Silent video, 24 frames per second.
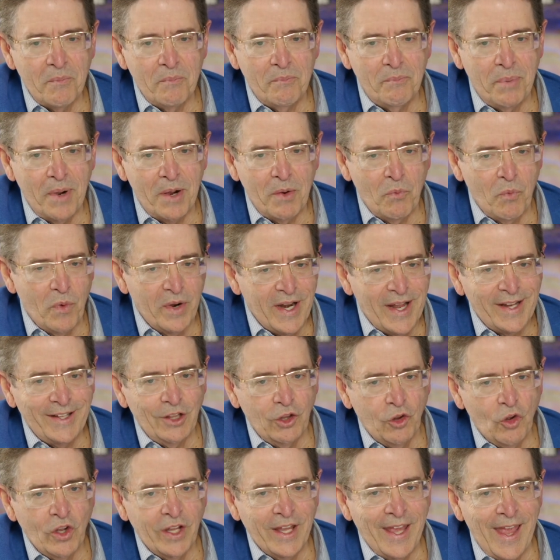but when I
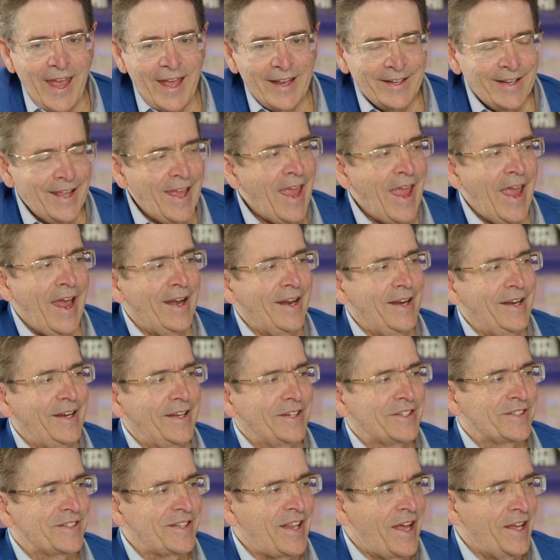look at
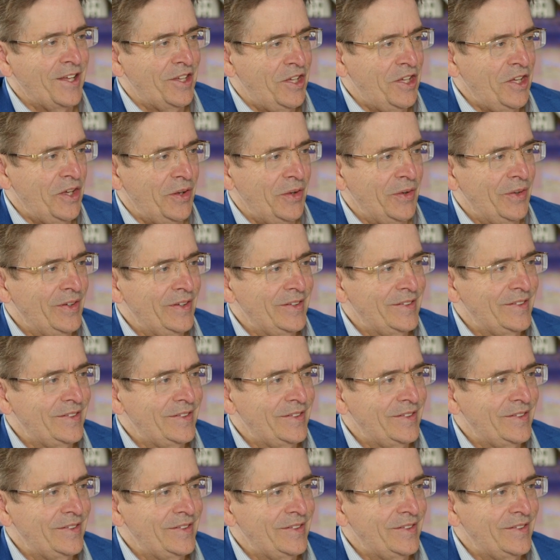candidates like you,